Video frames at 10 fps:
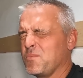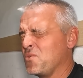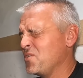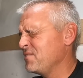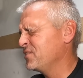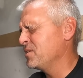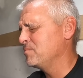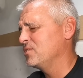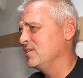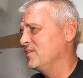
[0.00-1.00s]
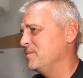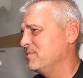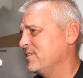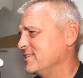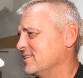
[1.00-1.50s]
Why have you got a bright light in
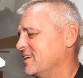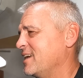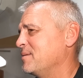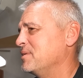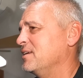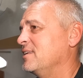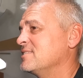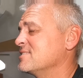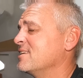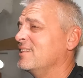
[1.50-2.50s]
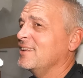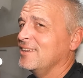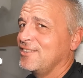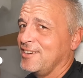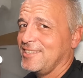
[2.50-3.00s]
my face and a camera? Is this nothing
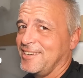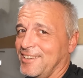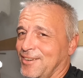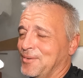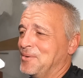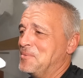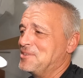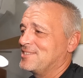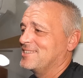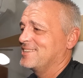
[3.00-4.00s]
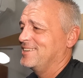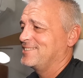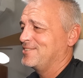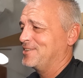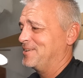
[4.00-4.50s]
interesting no one wants to see
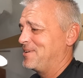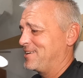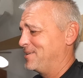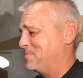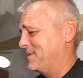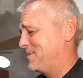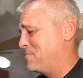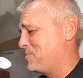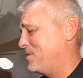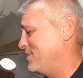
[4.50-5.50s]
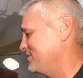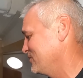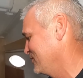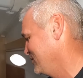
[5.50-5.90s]
us talking about going to pick up parts?